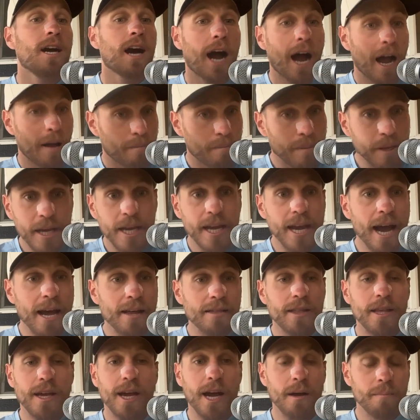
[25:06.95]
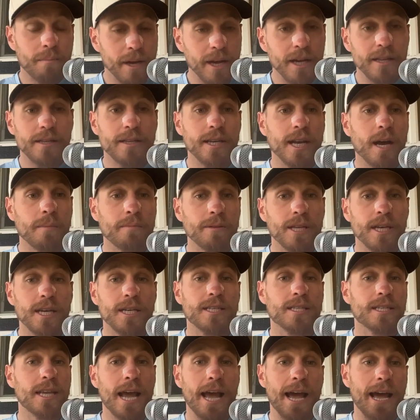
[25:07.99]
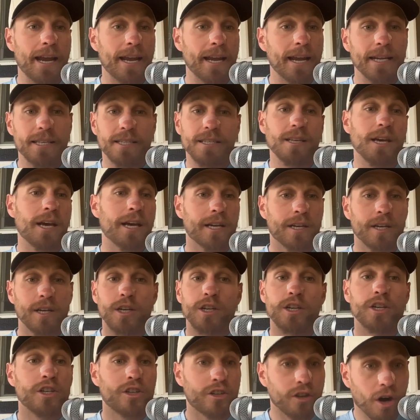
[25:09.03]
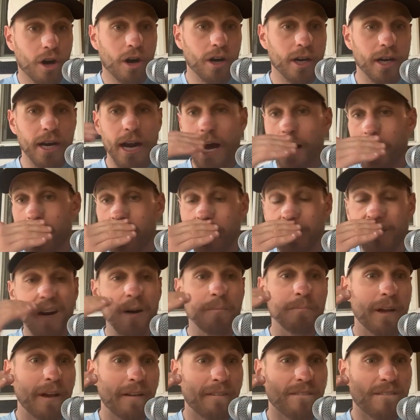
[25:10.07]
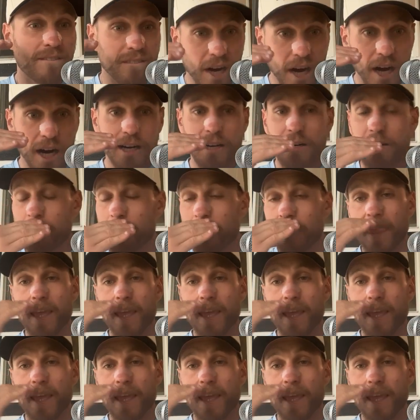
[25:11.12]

I pee at the top of this, and it's like dark yellow. I'm like, fuck.